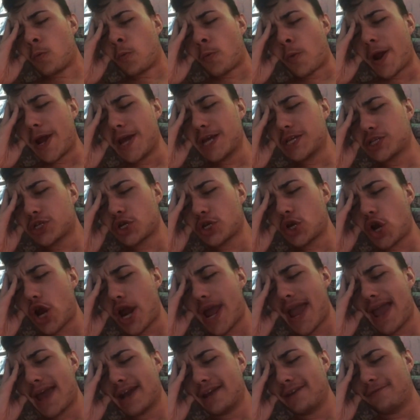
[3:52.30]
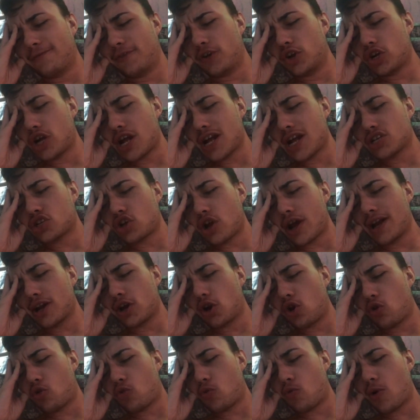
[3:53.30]
Raise your hand if you're not
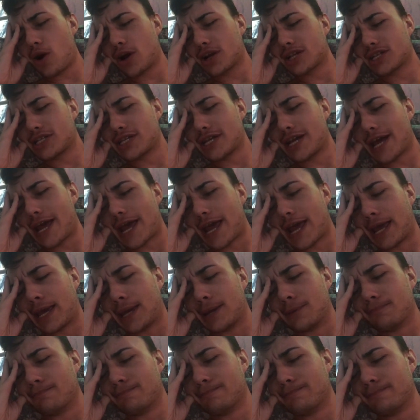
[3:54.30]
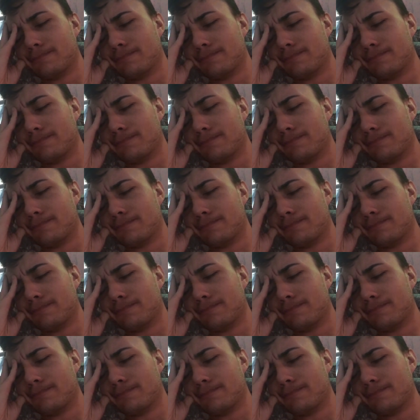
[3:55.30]
trying to go to work today.